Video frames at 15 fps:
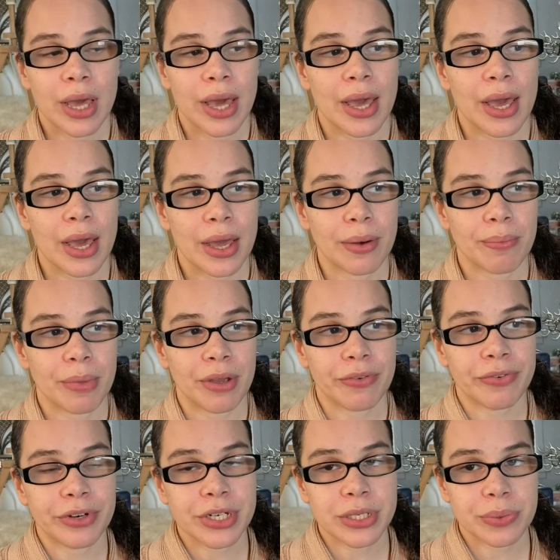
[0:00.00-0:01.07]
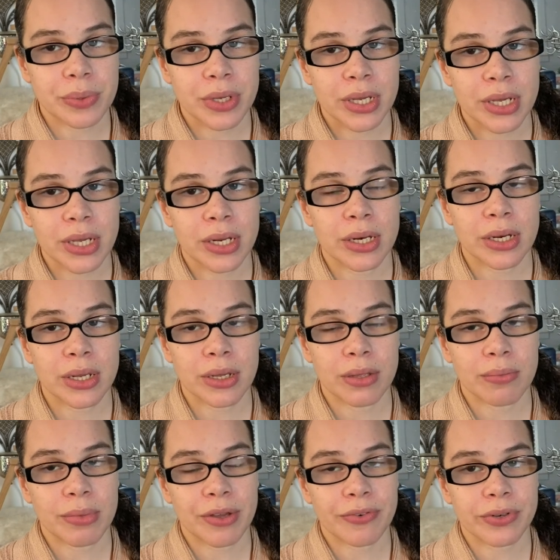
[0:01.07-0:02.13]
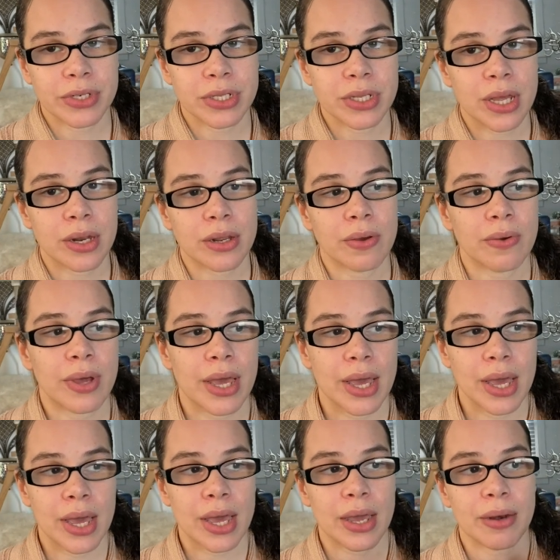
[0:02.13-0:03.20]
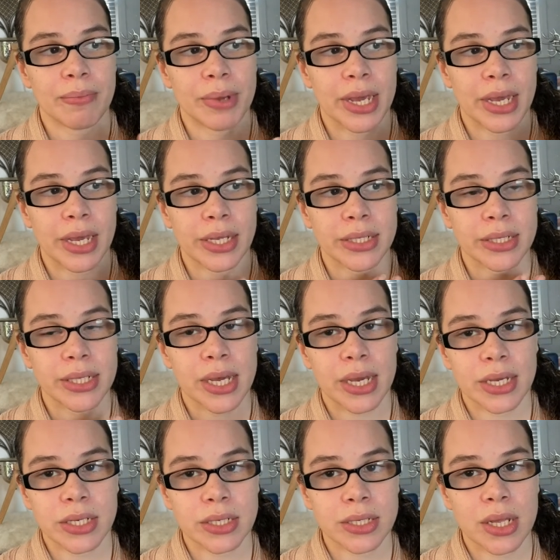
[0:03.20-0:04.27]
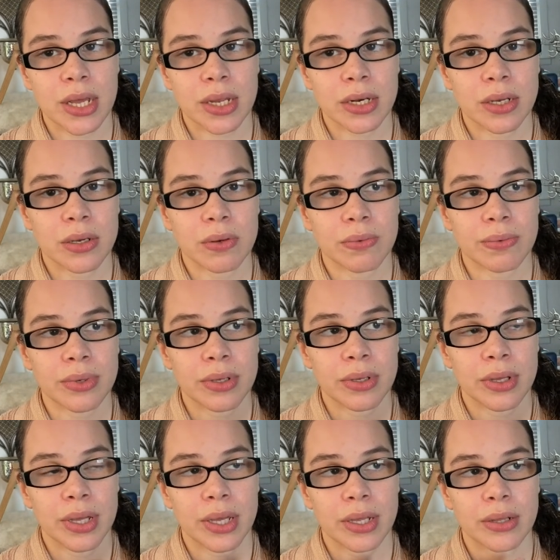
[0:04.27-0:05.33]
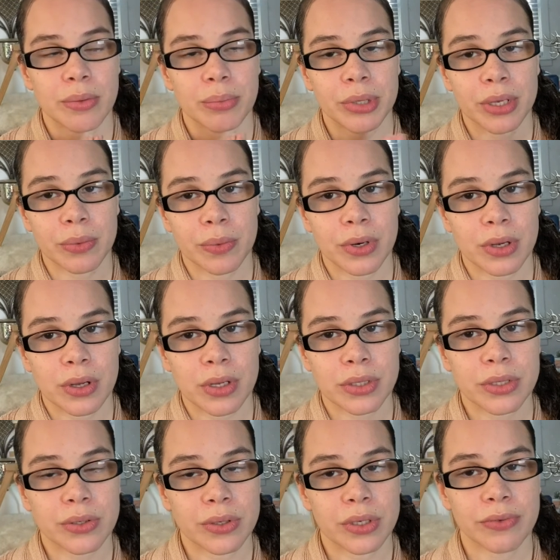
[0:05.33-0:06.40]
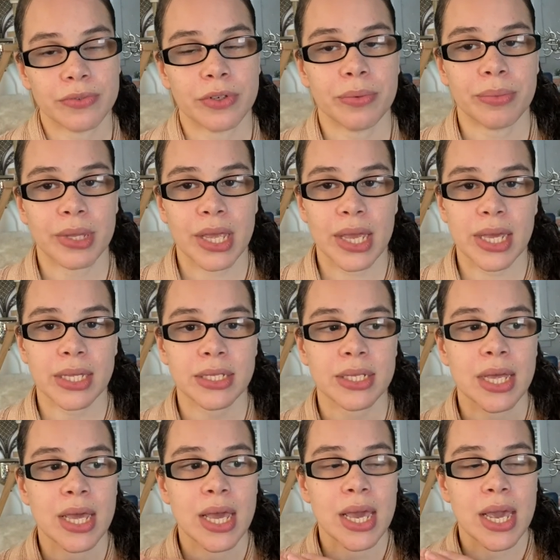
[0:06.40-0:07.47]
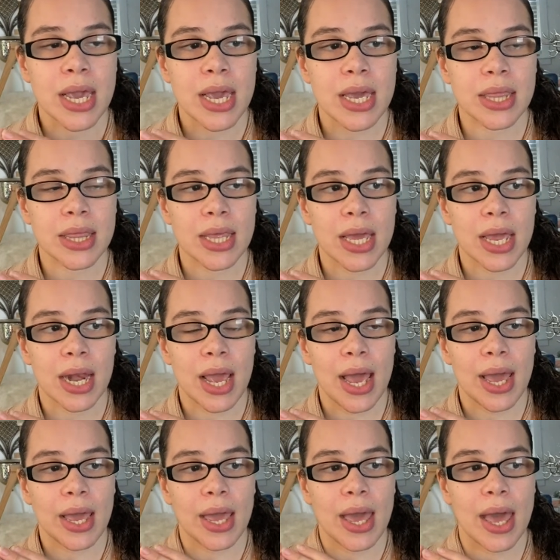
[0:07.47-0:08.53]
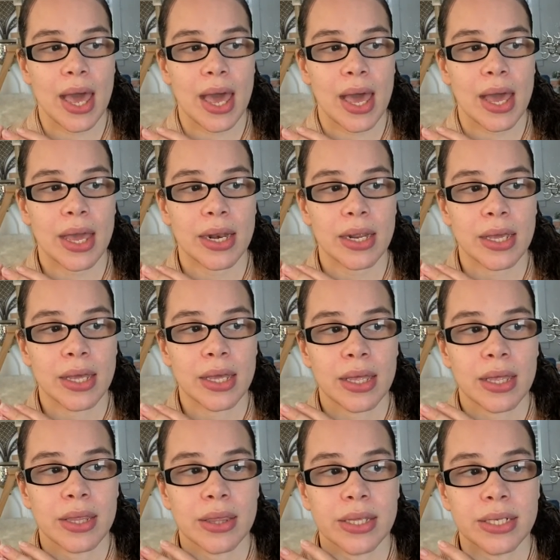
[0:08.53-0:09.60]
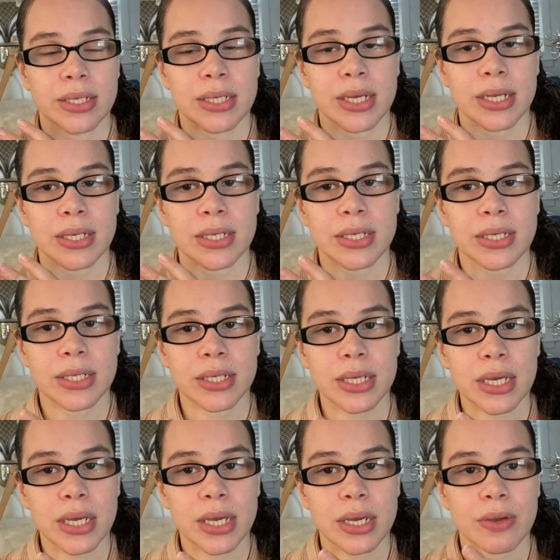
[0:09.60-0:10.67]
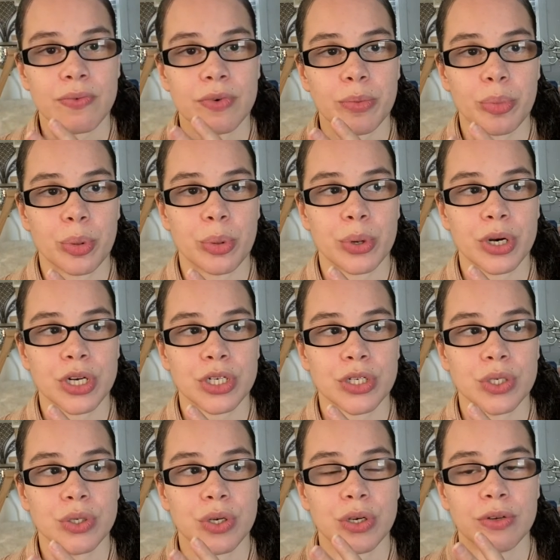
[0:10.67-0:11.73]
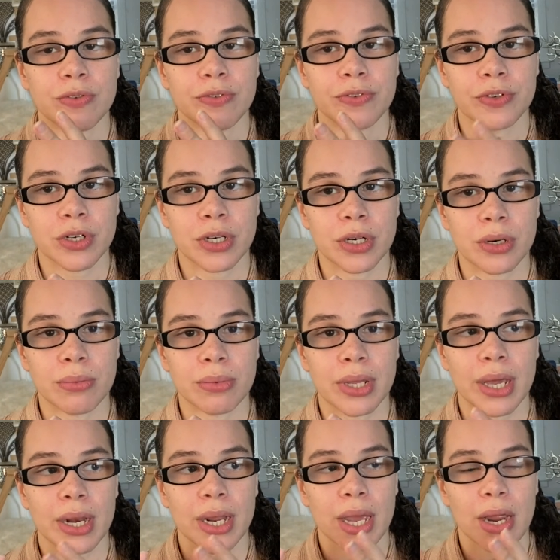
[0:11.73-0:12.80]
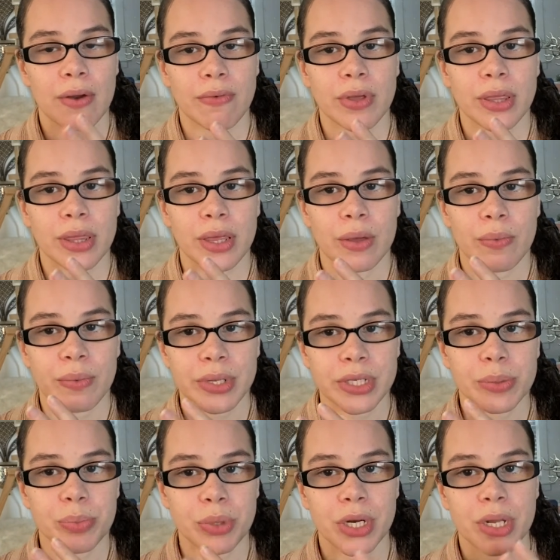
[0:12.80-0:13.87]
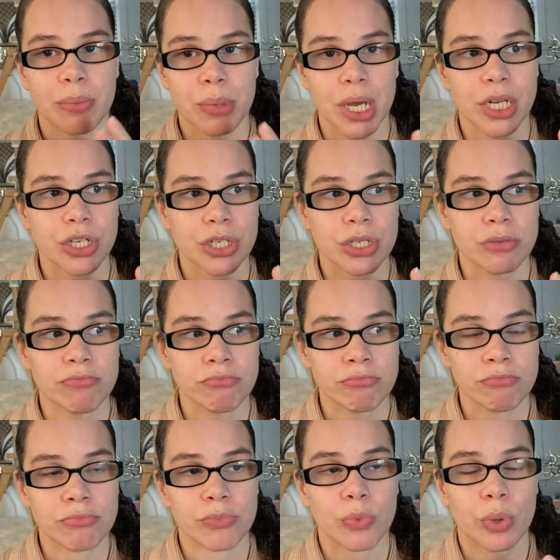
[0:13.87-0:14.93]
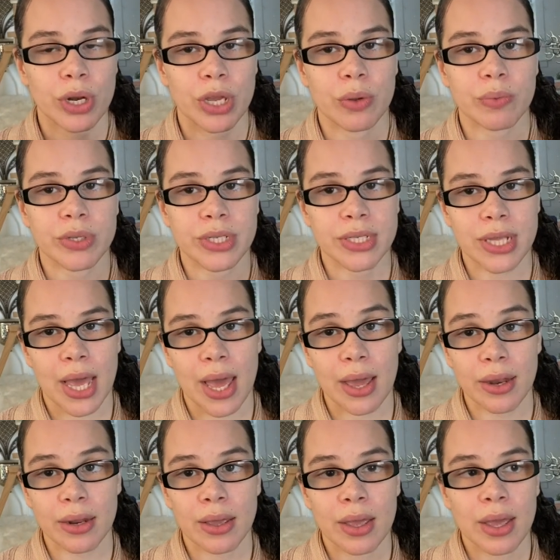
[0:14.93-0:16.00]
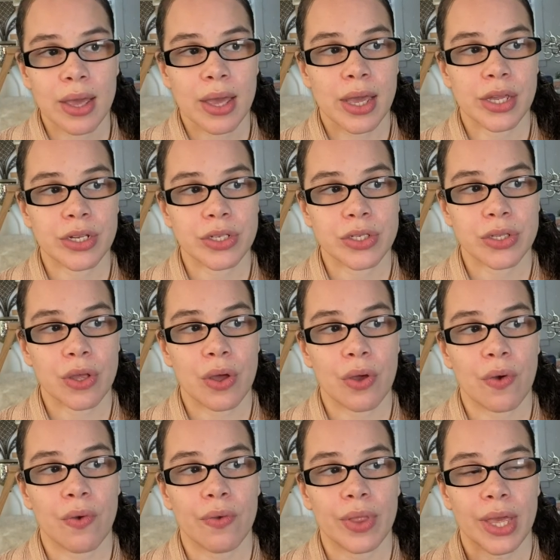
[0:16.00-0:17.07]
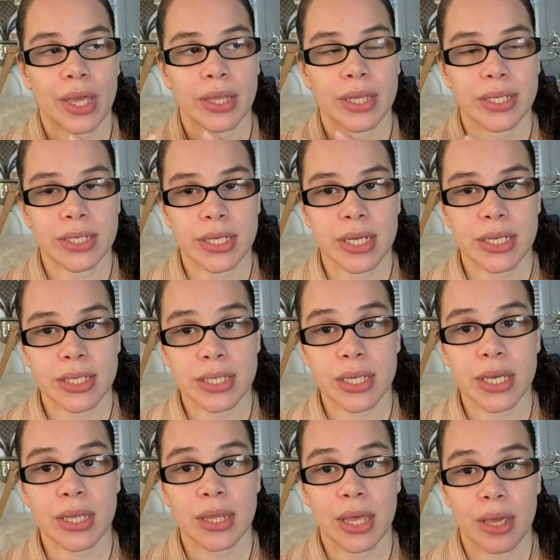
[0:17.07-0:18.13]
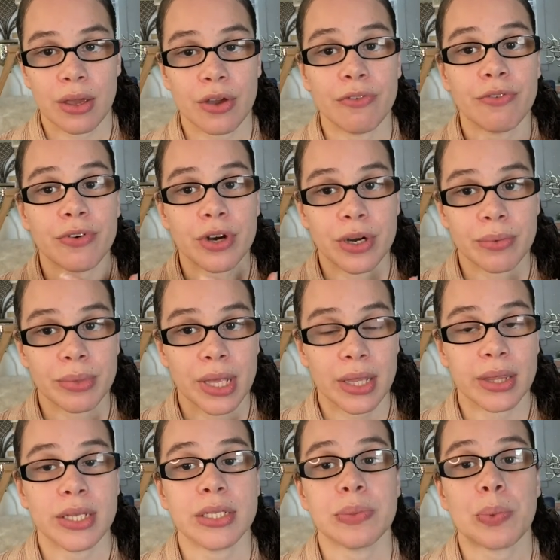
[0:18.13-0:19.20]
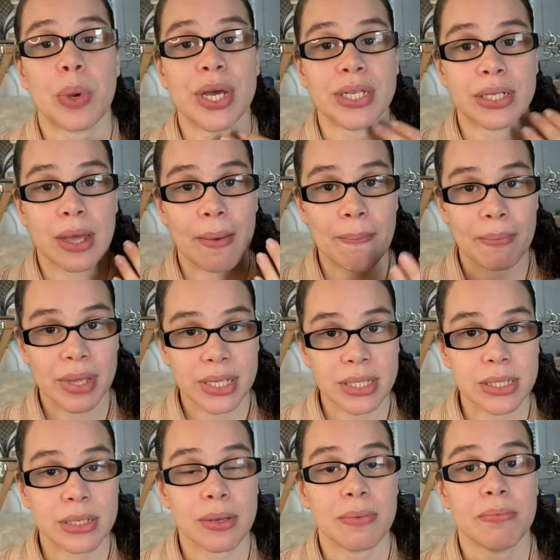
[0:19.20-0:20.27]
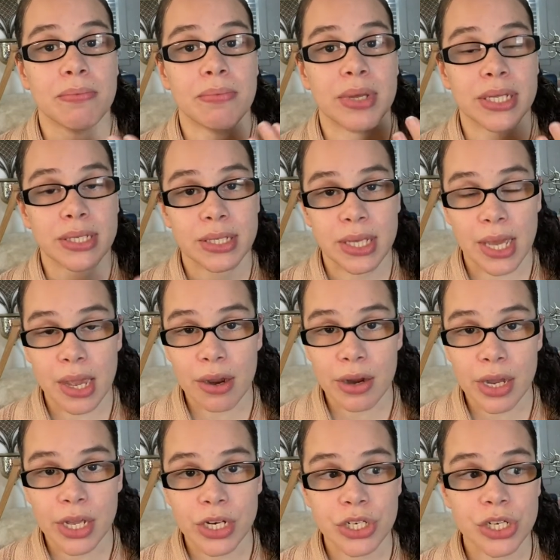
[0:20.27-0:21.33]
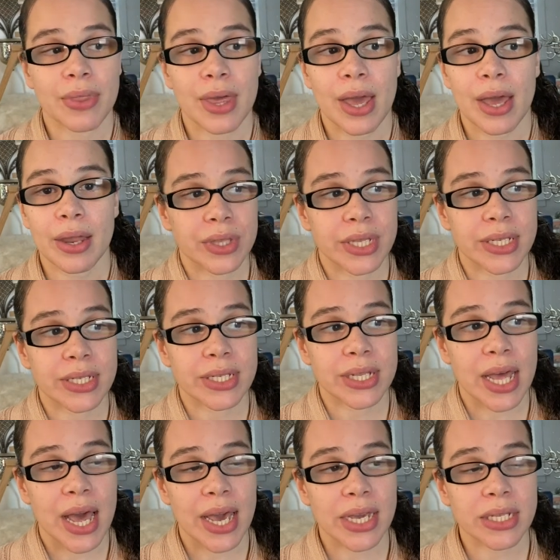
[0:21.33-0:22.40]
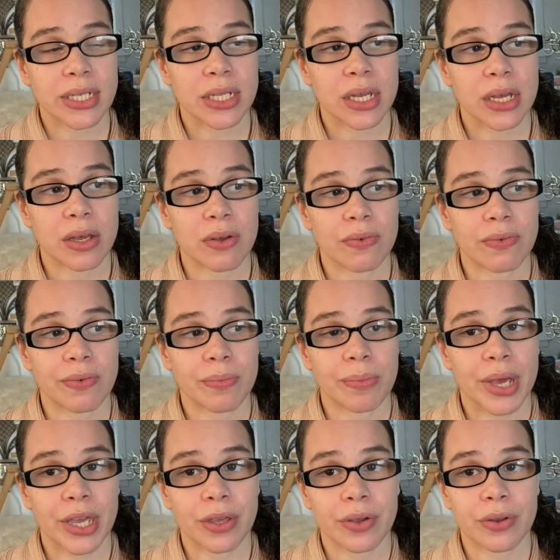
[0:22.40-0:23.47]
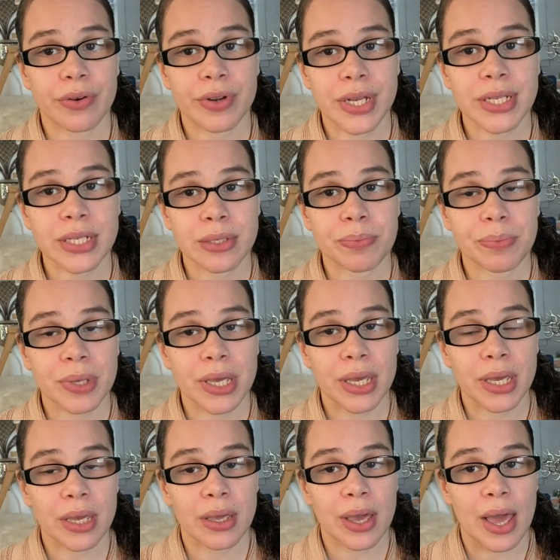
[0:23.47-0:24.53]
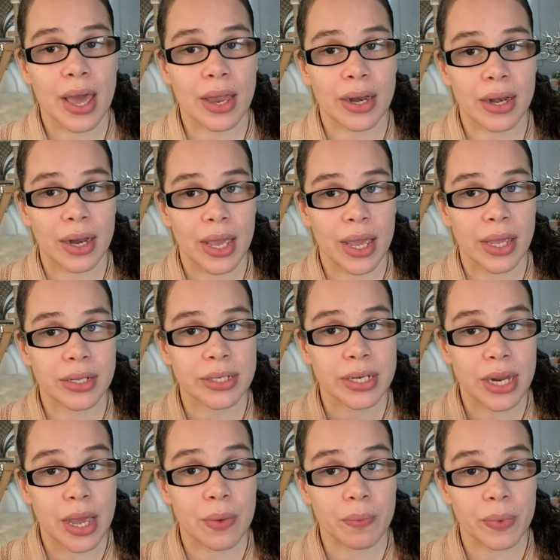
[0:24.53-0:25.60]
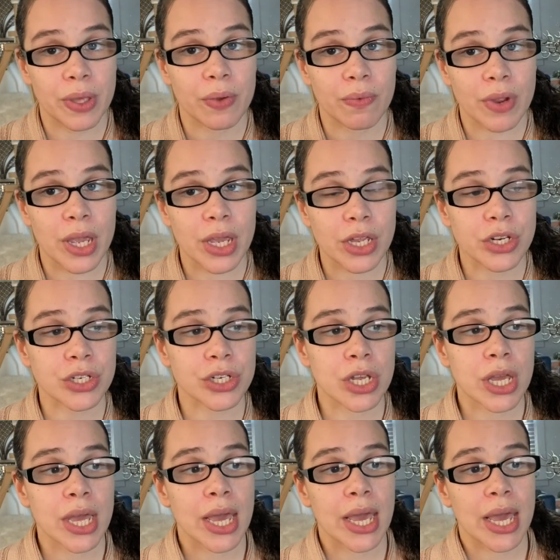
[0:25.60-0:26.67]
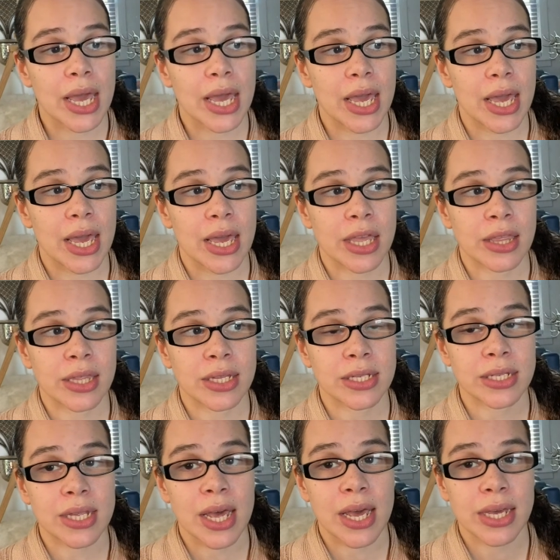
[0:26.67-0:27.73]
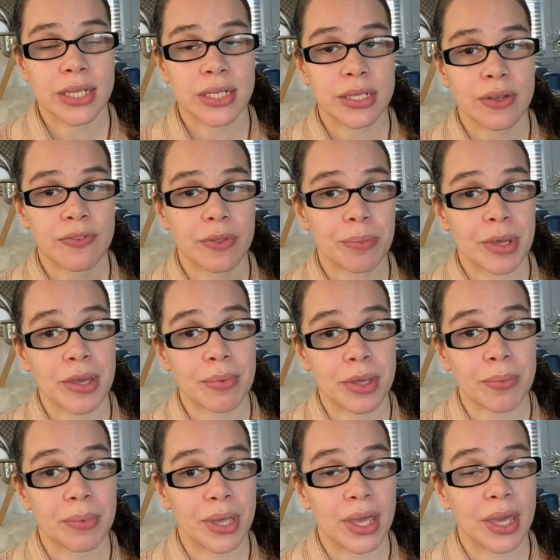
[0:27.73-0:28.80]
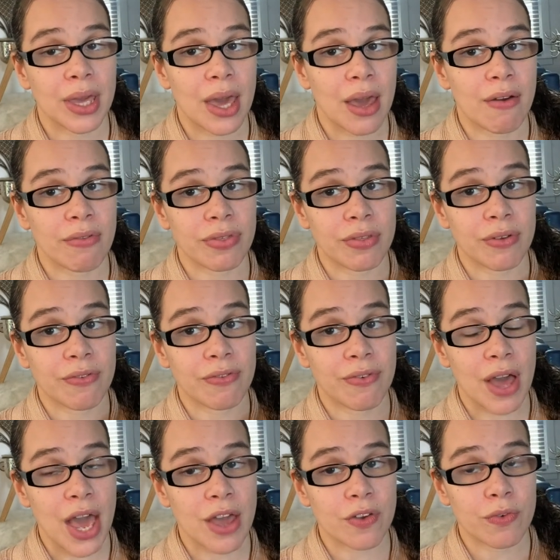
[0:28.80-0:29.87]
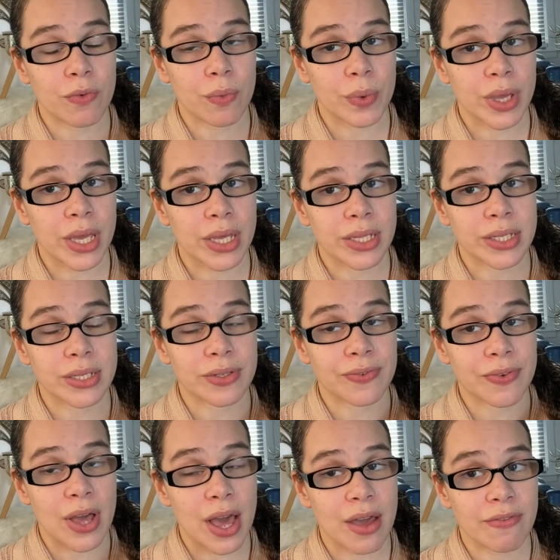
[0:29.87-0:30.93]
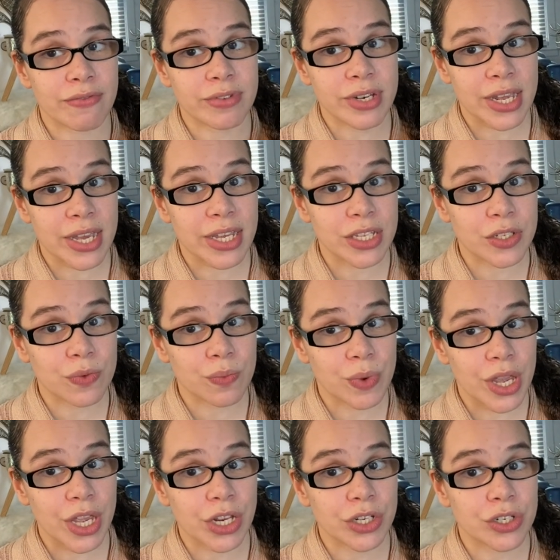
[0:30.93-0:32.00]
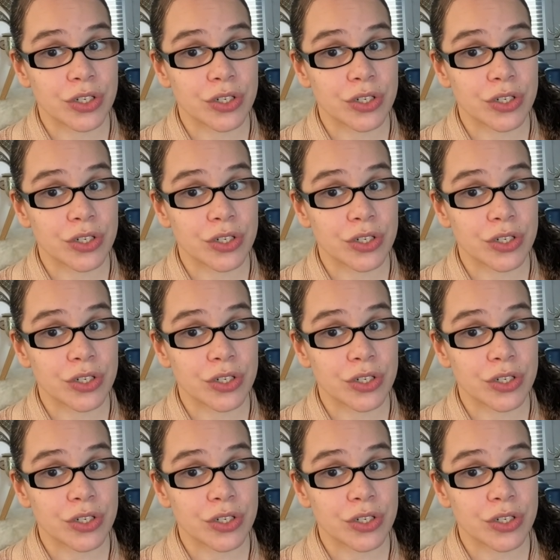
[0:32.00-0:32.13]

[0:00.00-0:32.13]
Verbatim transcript: I had my first one, my first sono, I had my second sono and the blood work also confirmed things. And then I had the DNC report to confirm that everything was pretty much what it was said. And so like the DNC, they confirmed that this was a missed miscarriage, that the size of my uterus being at an eight to nine week range and the size of the baby being at the five weeks, five days range.